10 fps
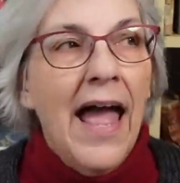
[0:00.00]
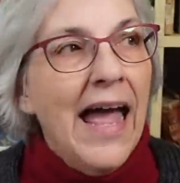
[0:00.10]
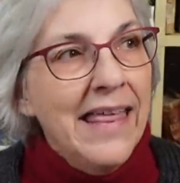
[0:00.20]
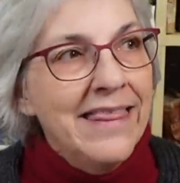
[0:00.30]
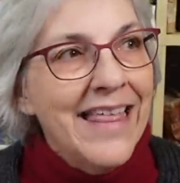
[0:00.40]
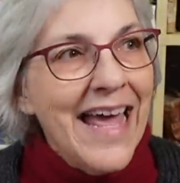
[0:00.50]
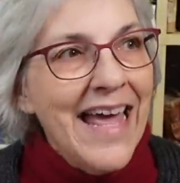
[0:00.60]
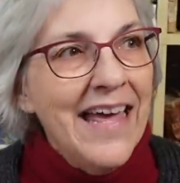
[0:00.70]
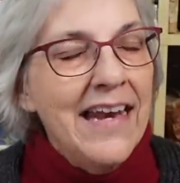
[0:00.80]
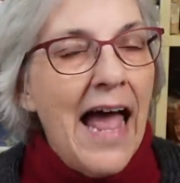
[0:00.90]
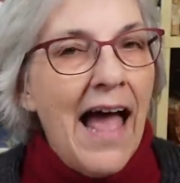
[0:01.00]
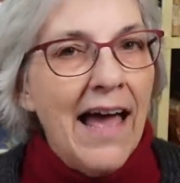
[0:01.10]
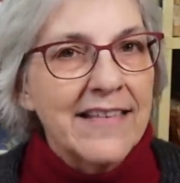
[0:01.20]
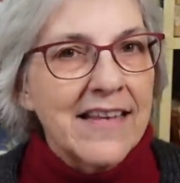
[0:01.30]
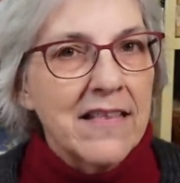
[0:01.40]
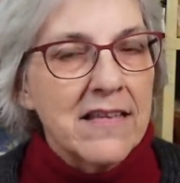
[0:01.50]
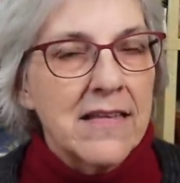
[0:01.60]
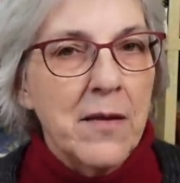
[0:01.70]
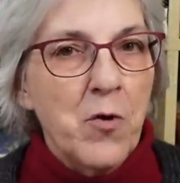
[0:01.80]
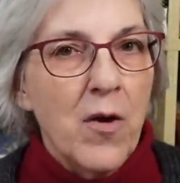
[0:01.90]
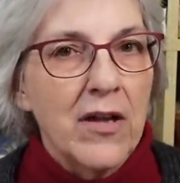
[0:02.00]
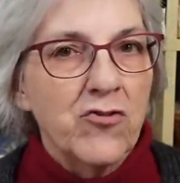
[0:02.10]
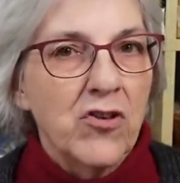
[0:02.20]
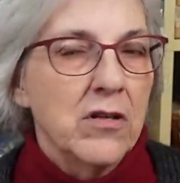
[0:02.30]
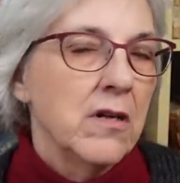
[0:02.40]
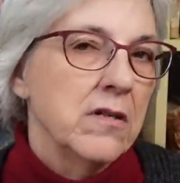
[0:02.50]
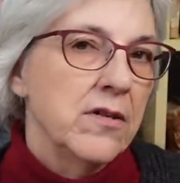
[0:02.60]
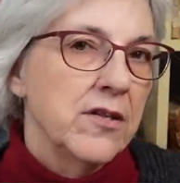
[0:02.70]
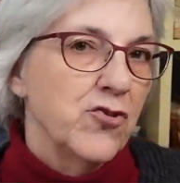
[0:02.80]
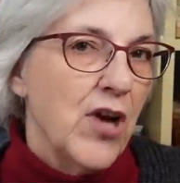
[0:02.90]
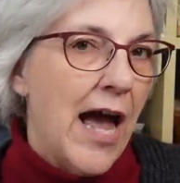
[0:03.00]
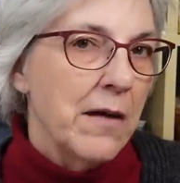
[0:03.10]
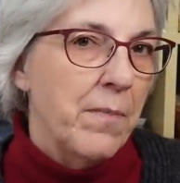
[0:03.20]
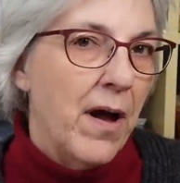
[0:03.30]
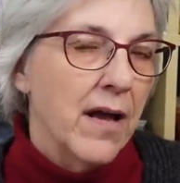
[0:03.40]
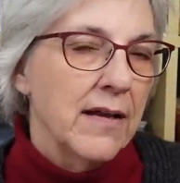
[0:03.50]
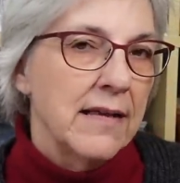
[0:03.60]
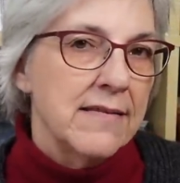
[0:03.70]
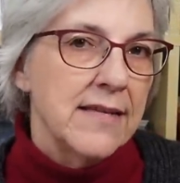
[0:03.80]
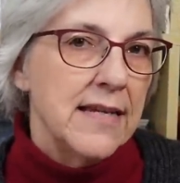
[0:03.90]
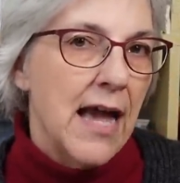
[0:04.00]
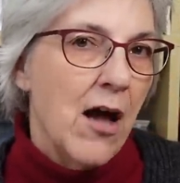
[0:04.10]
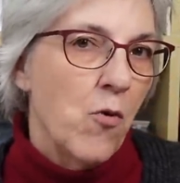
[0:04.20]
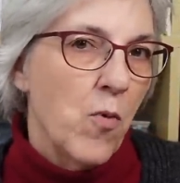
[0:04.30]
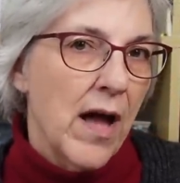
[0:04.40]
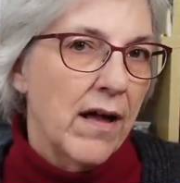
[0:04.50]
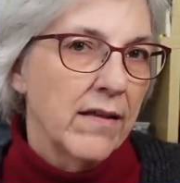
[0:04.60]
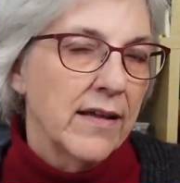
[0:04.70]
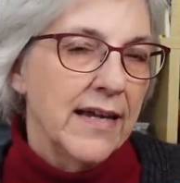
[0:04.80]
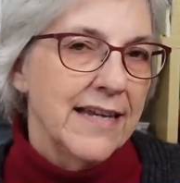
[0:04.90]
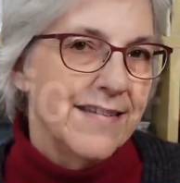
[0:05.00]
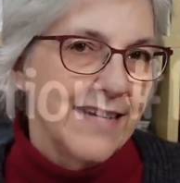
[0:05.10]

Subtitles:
and then ask the same question to the chatbot and see how well it